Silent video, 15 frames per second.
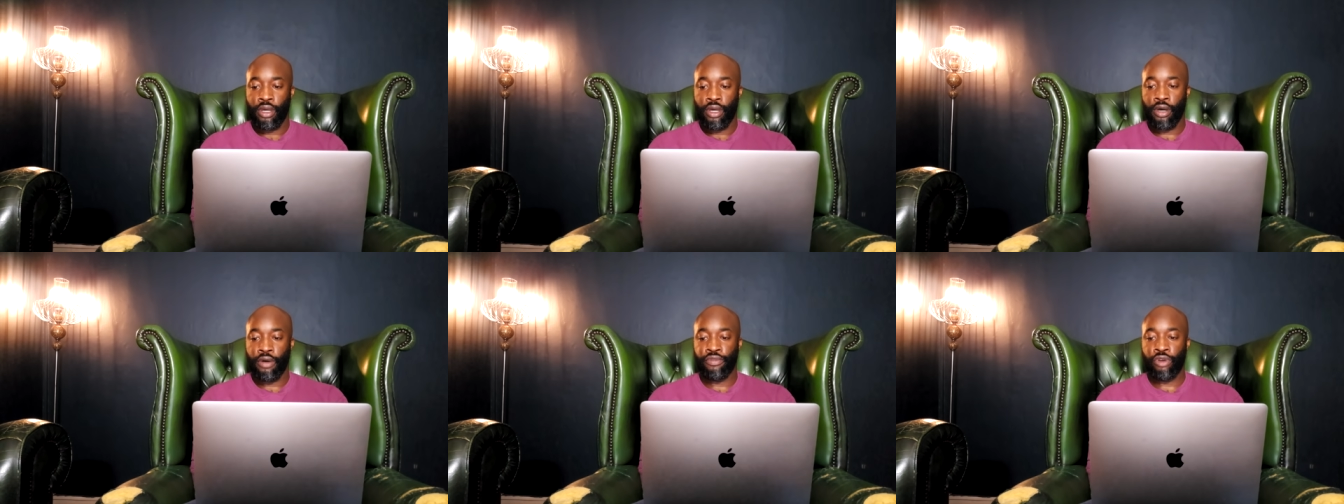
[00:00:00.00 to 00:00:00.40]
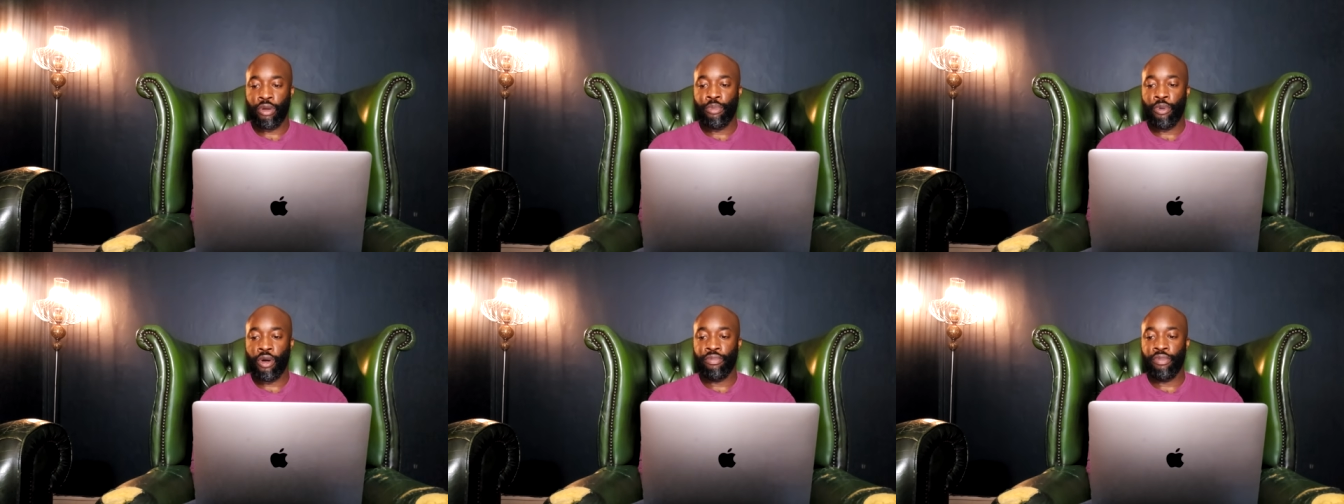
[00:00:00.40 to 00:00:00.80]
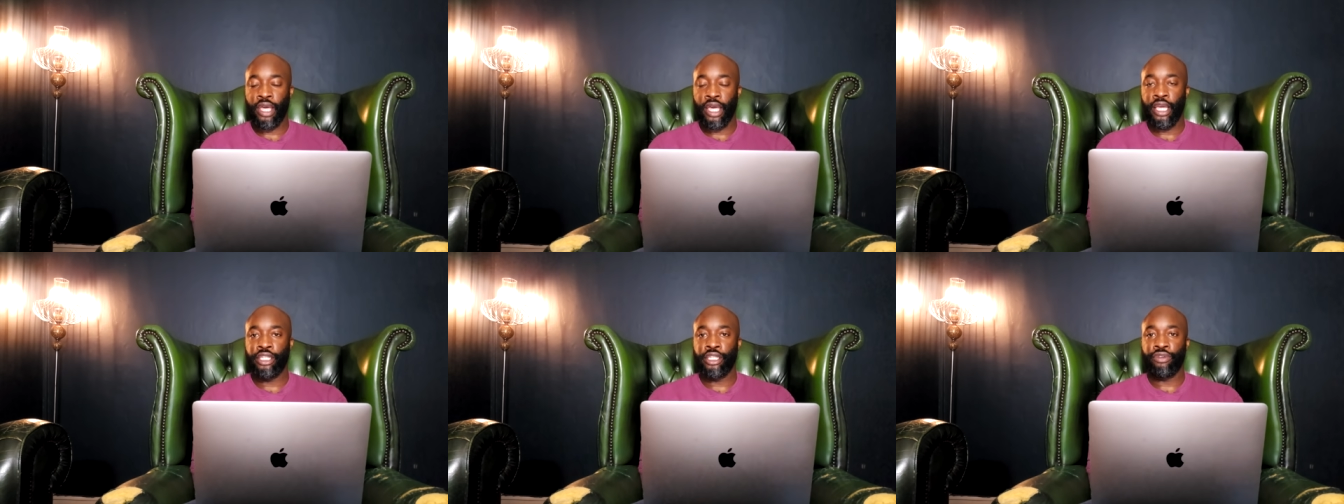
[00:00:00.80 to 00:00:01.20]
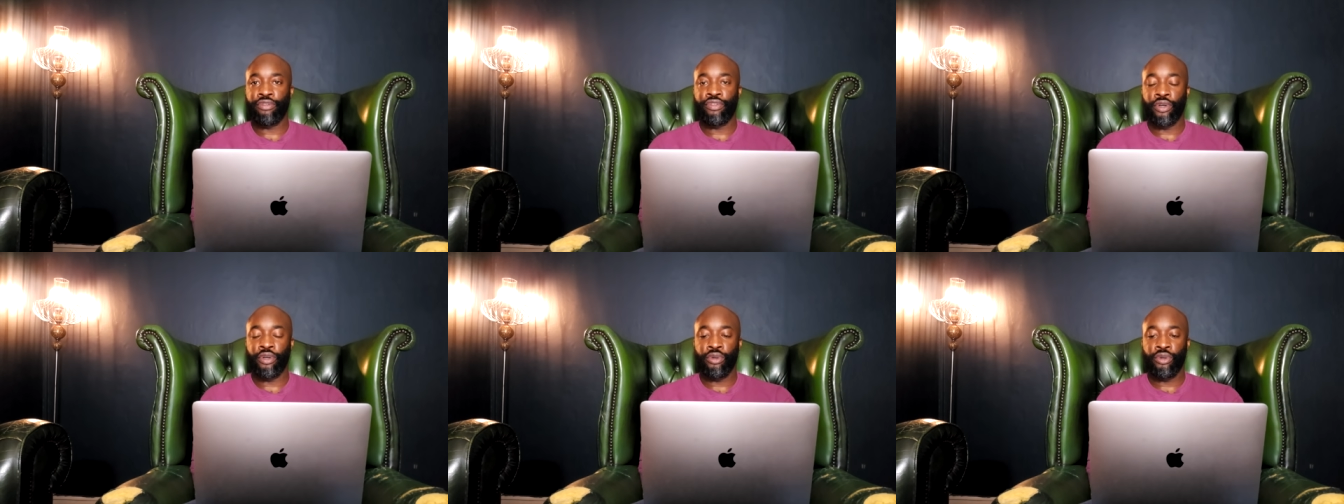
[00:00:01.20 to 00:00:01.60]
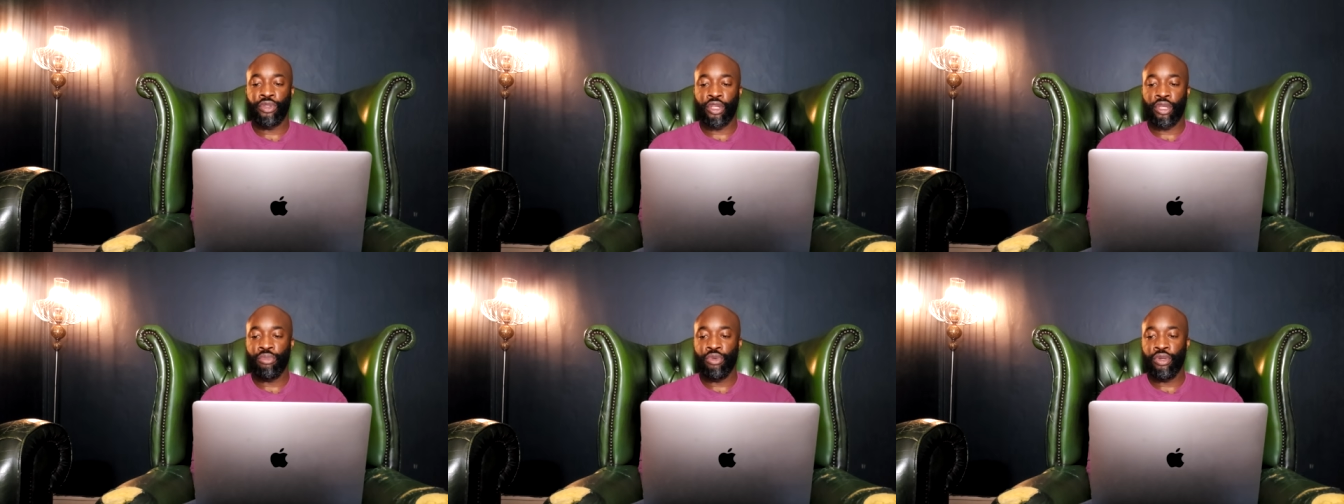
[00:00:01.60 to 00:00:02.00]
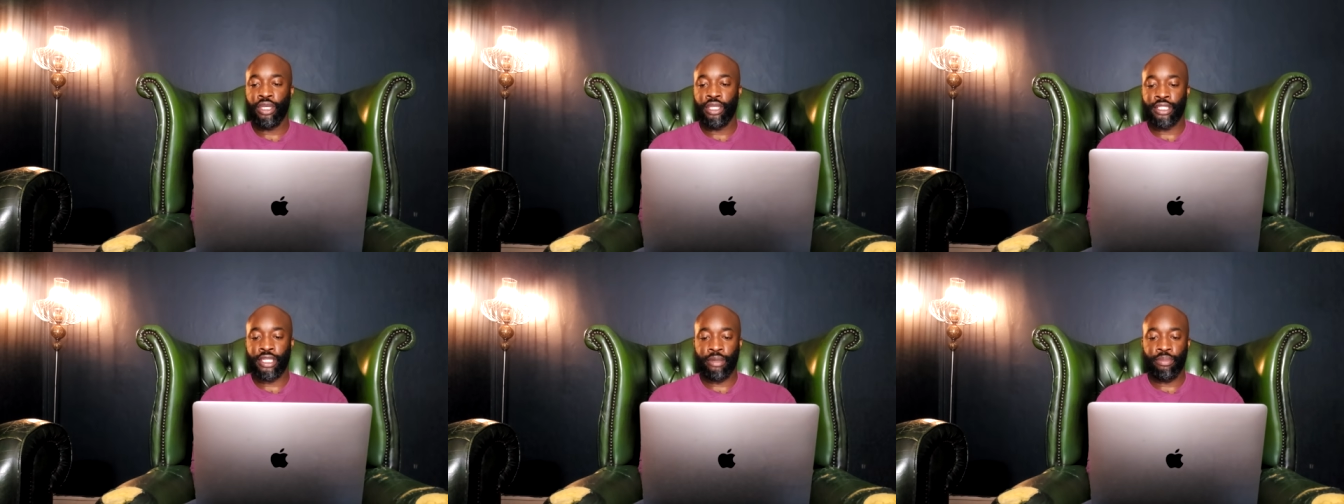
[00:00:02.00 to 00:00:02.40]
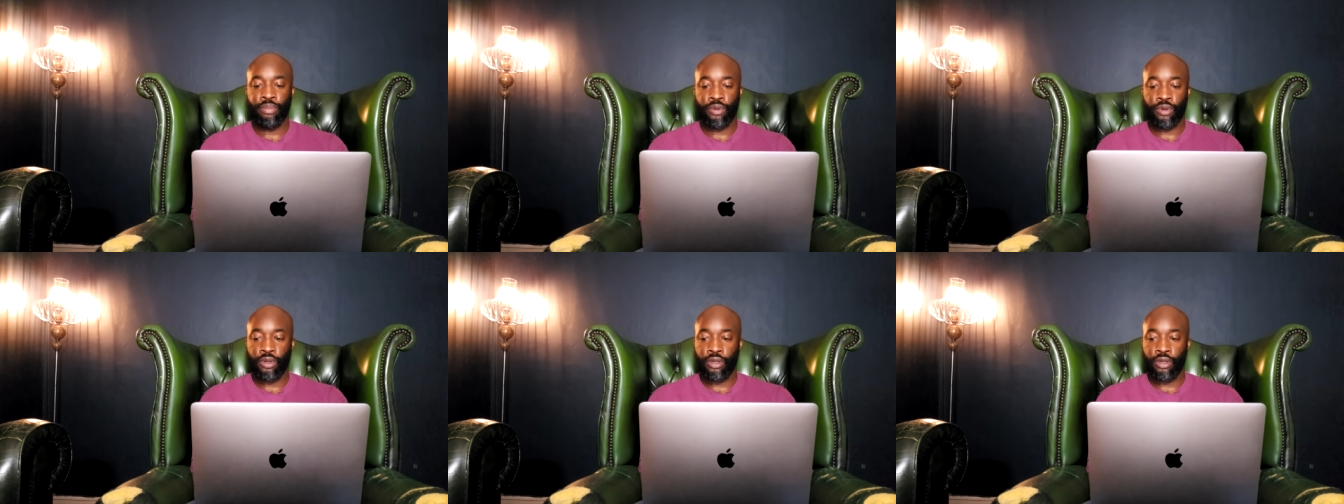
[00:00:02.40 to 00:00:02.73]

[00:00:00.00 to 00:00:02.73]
after I put up the A J photo in the community tab,